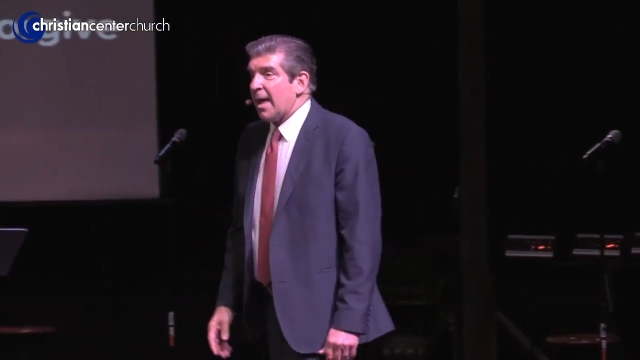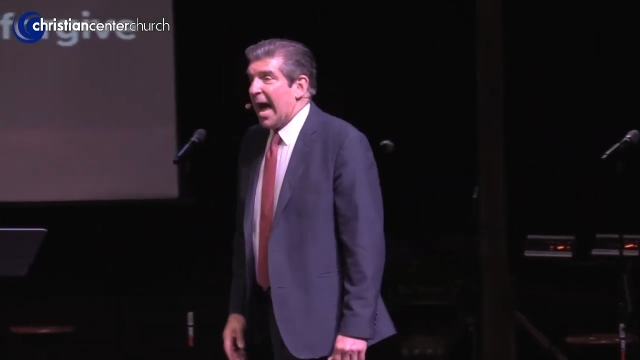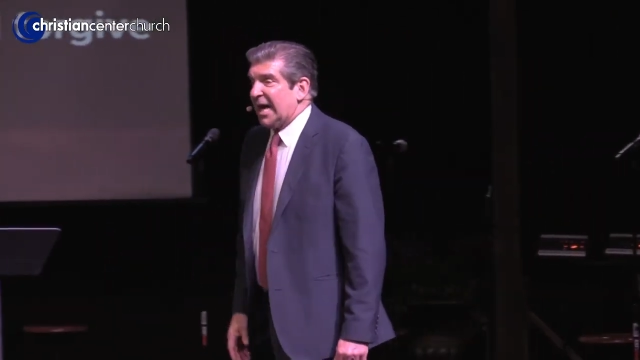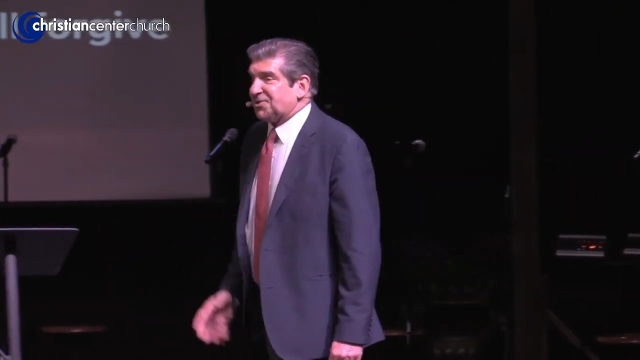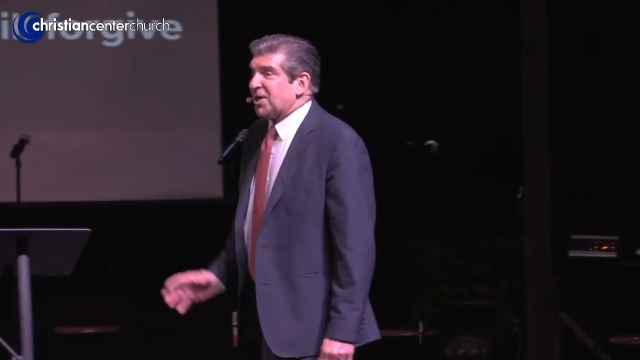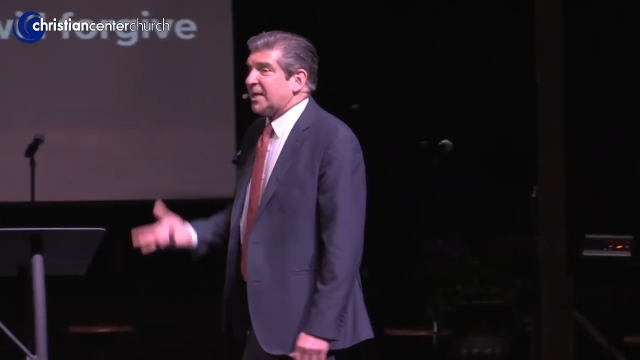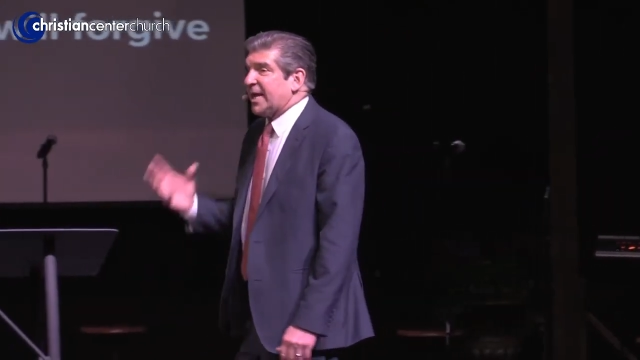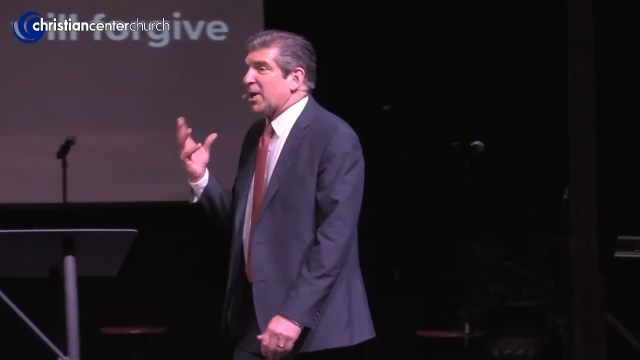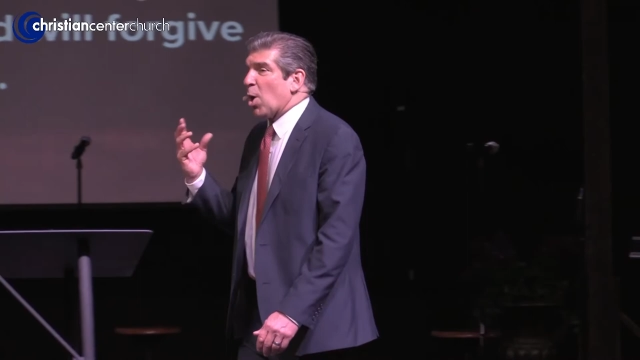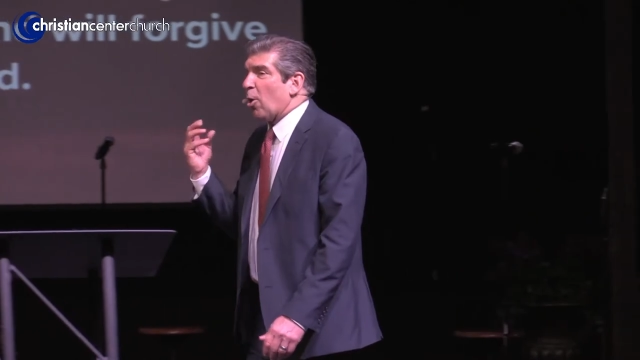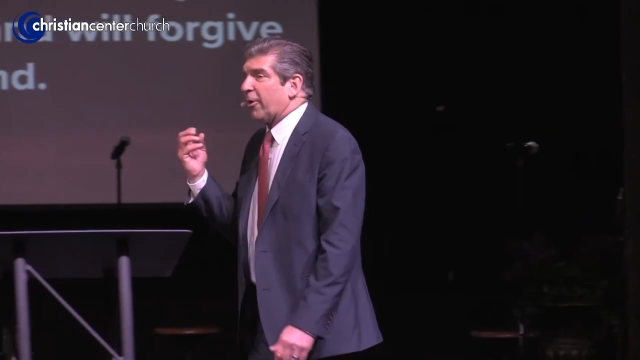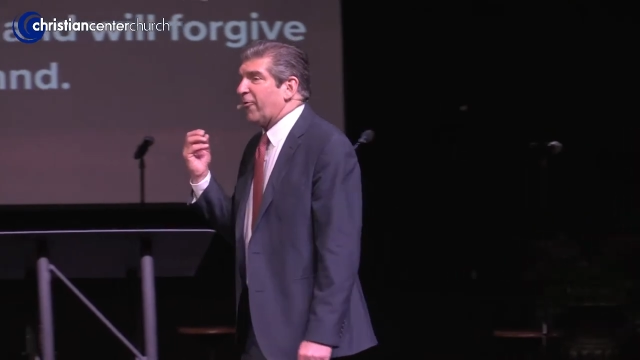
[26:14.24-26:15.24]
I said, get
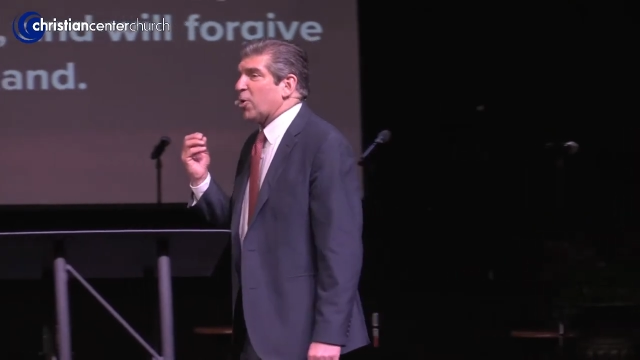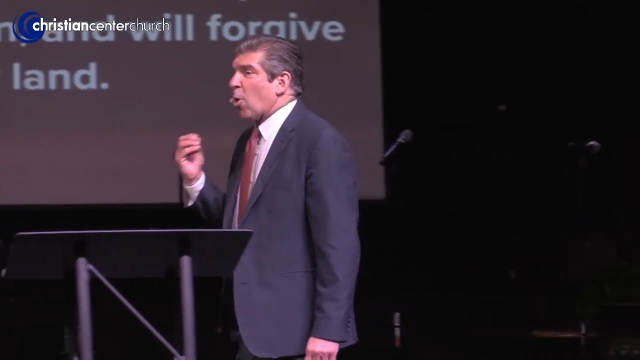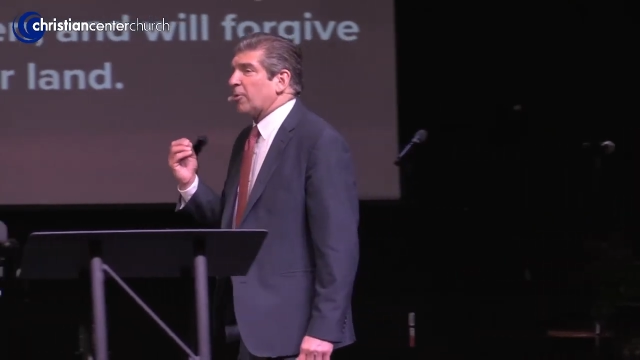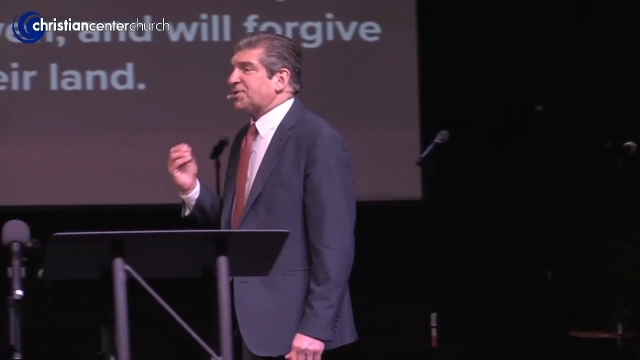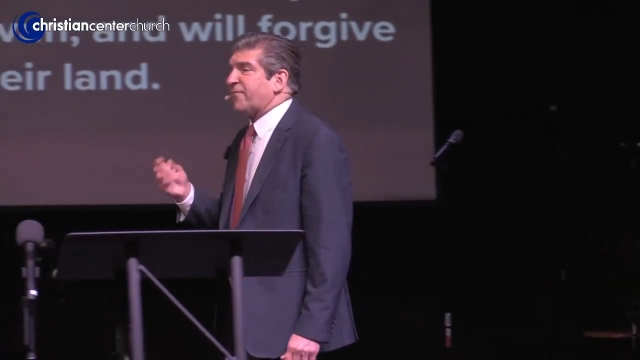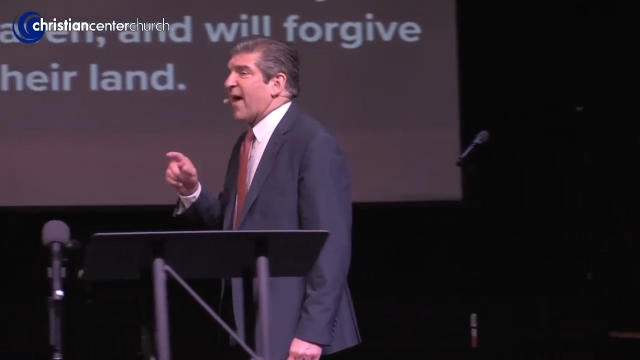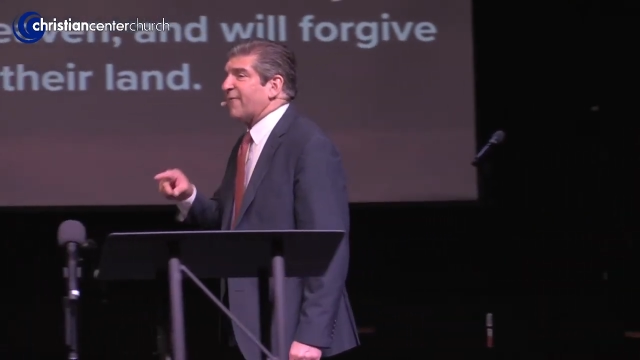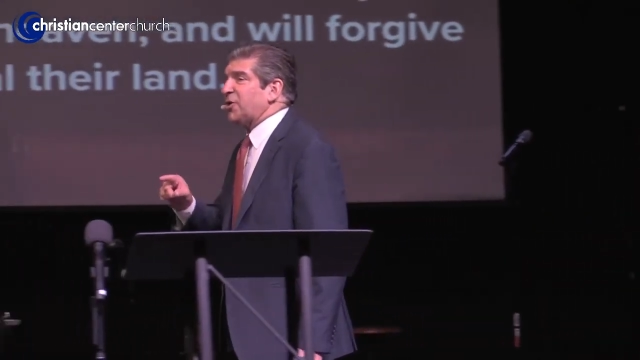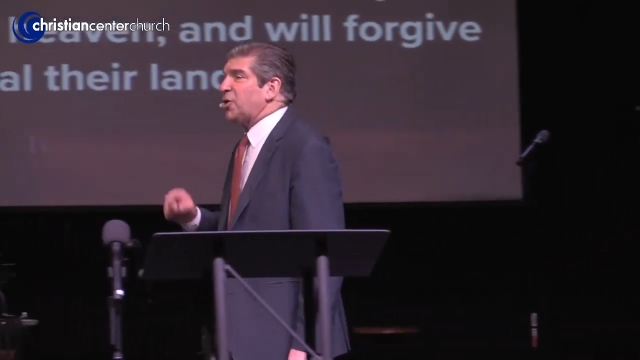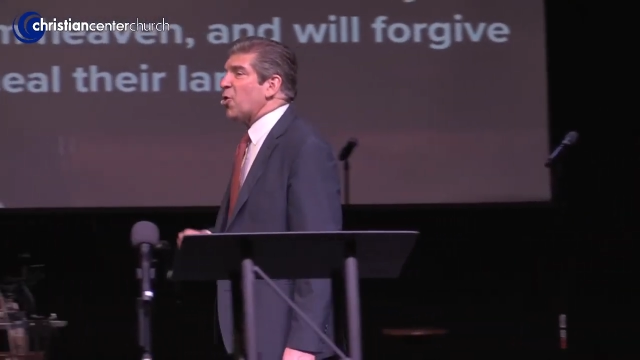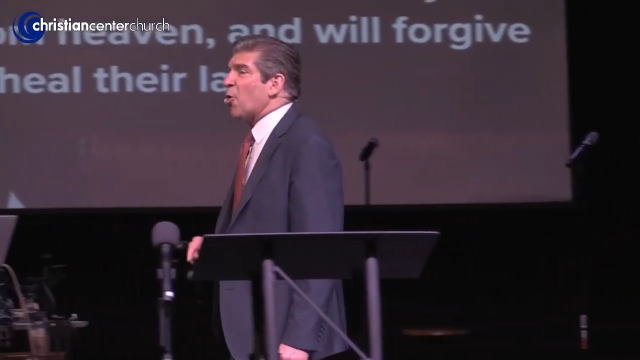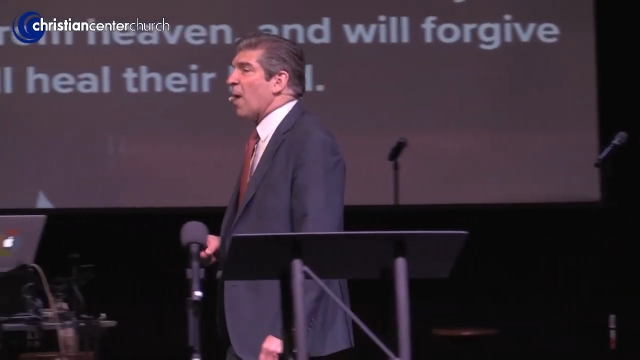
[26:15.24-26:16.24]
a hold of the courts of heaven.
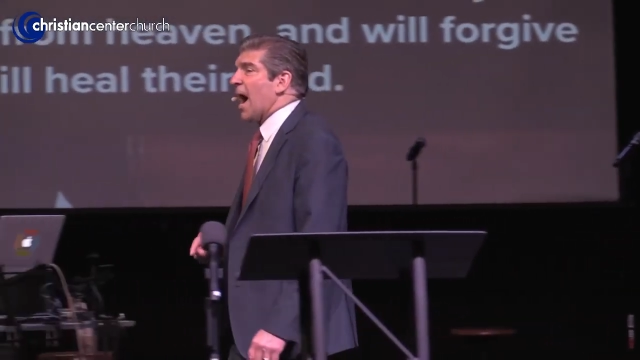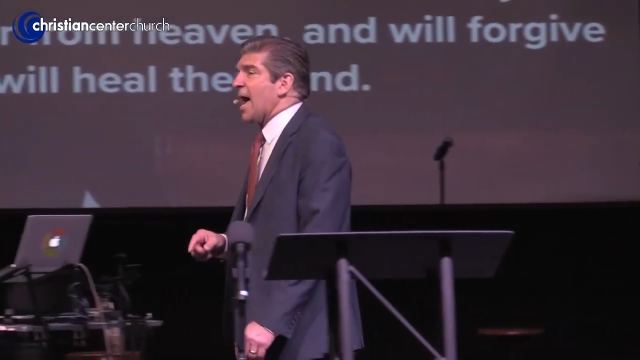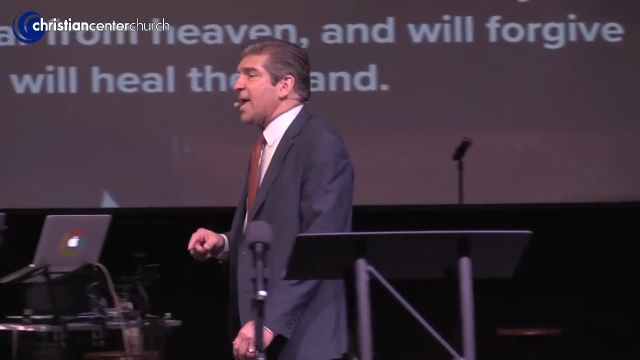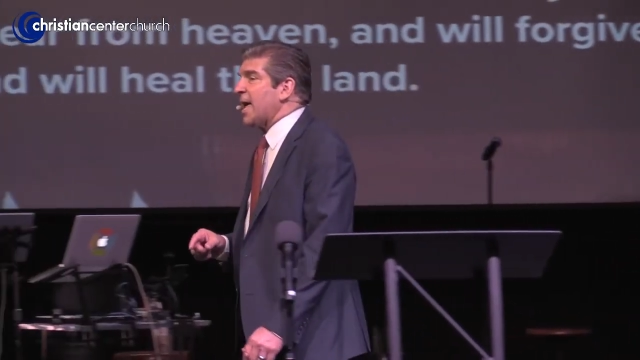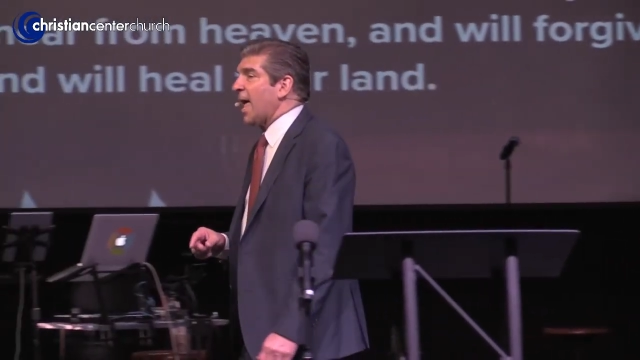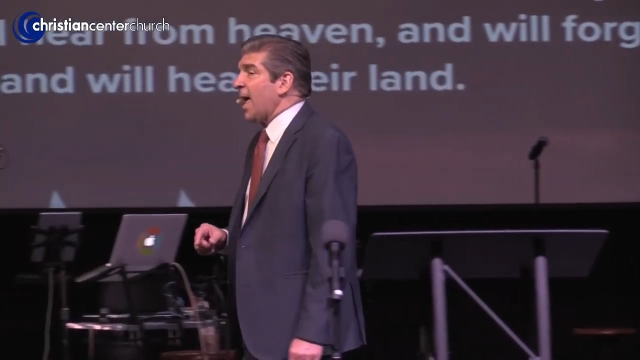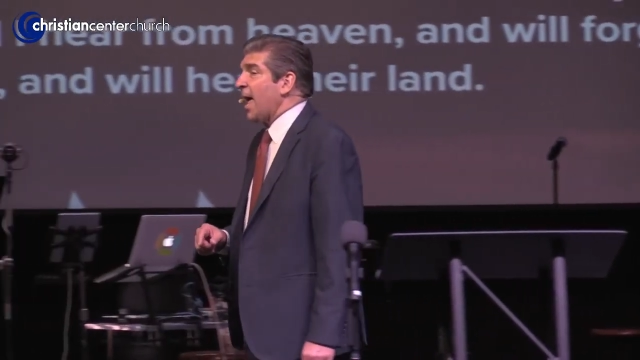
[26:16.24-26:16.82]
You know why?